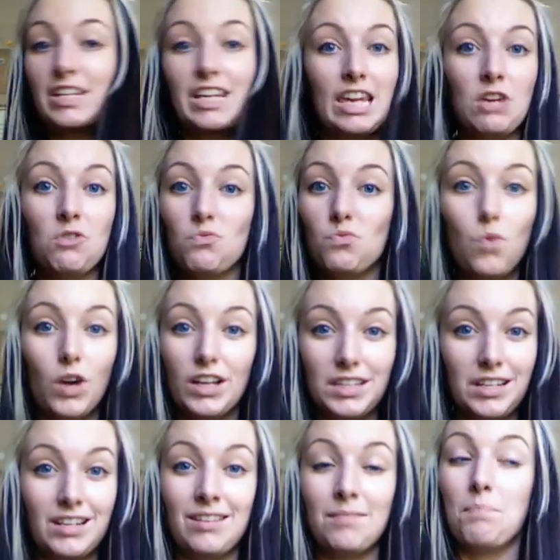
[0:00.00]
it
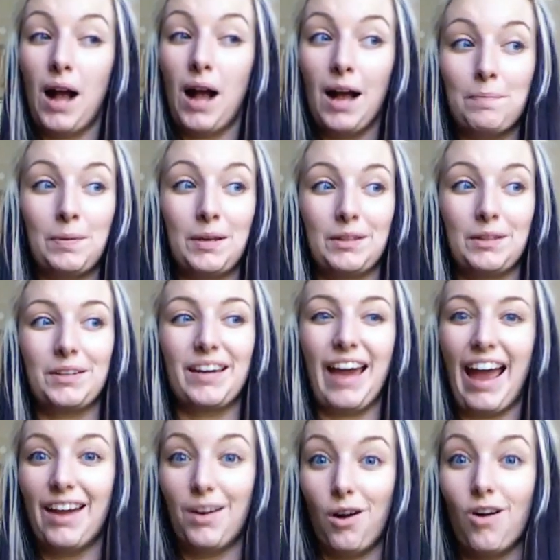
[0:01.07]
wasn't popular
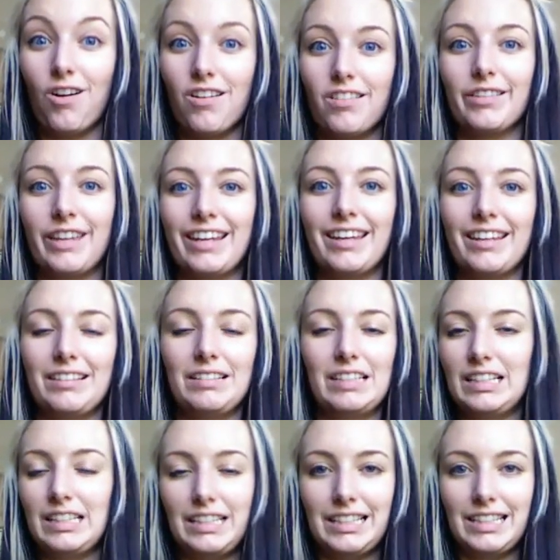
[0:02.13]
at all. Like,
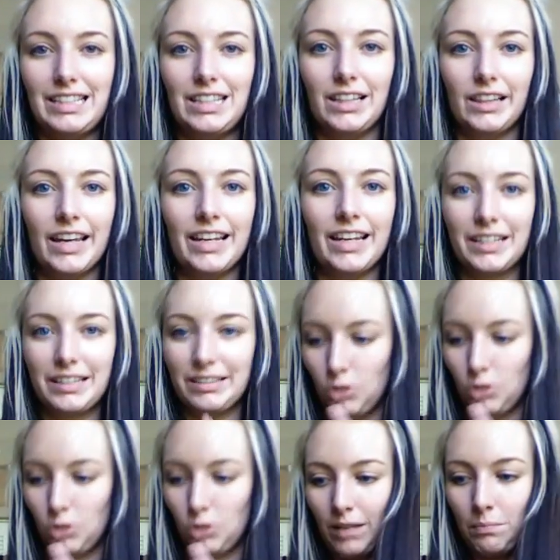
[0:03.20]
to like
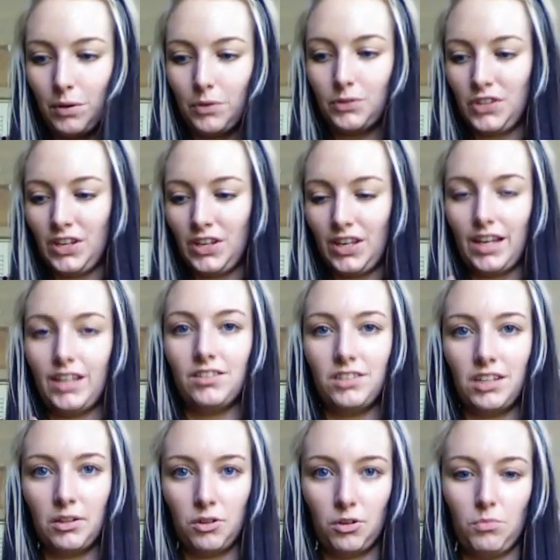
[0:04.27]
Dragon Ball Z and
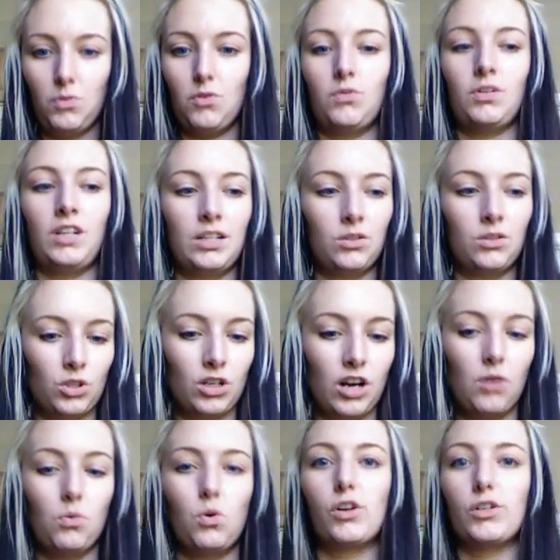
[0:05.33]
Sailor Moon and
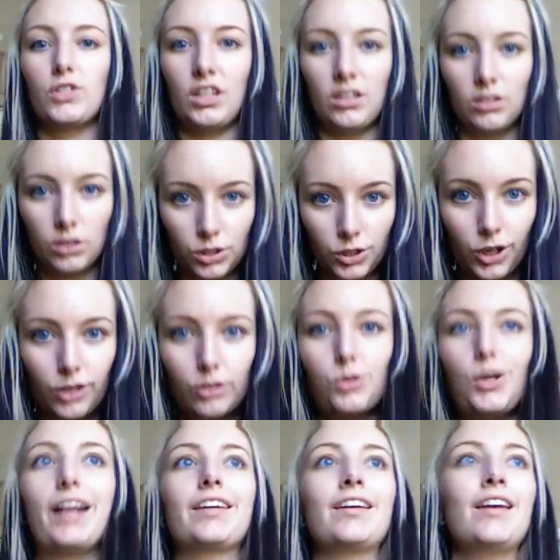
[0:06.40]
Star Wars and Star
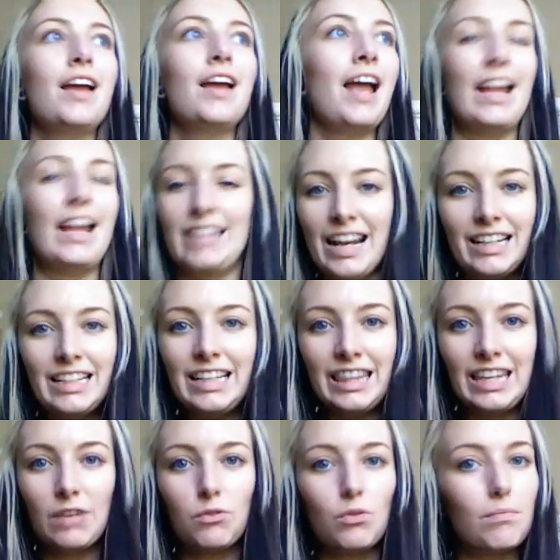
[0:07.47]
Trek and
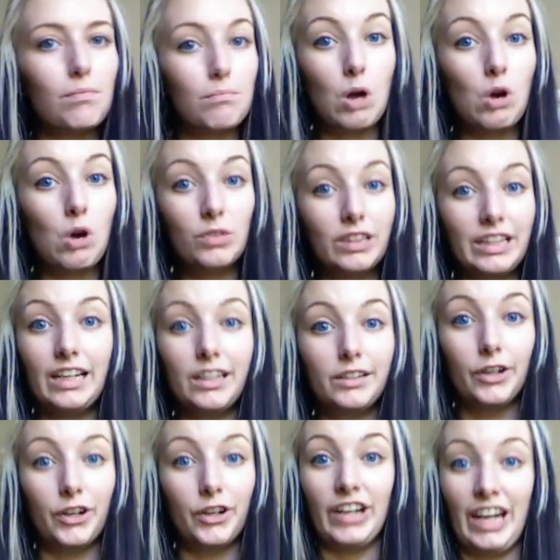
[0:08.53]
anything remotely
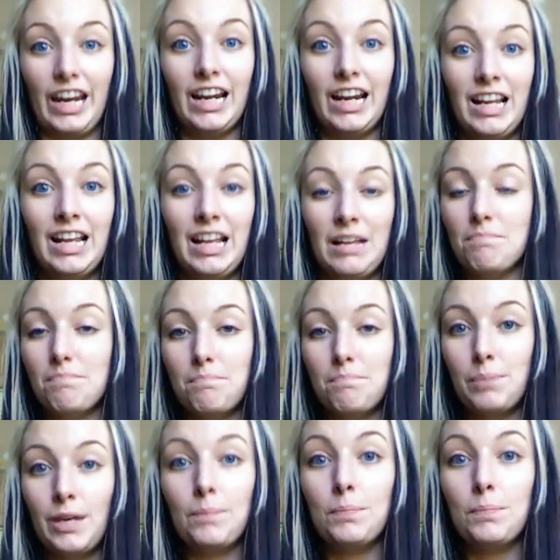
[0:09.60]
nerdy,
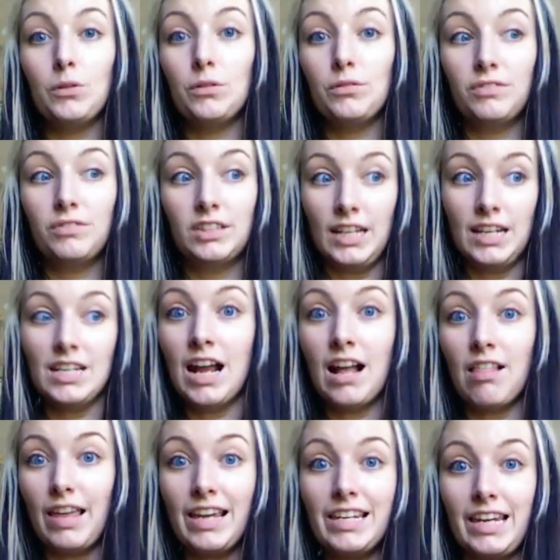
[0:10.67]
people did
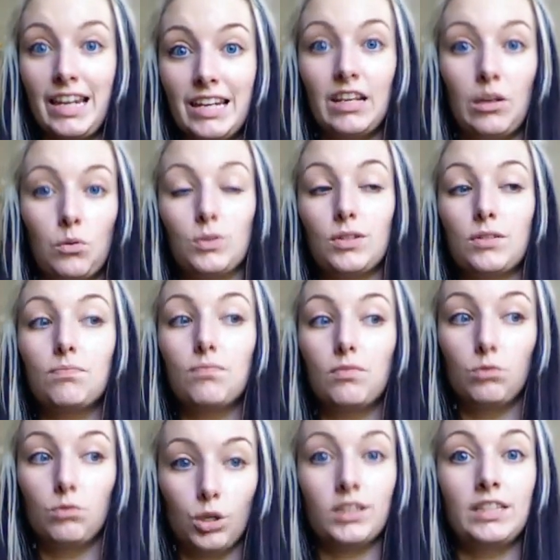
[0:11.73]
not like it. It was
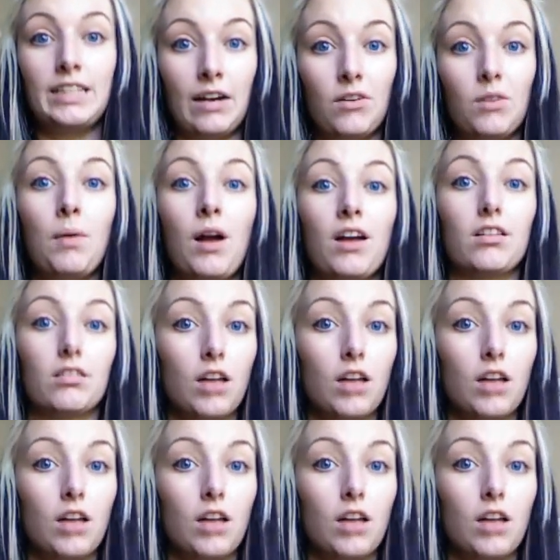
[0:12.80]
looked down upon a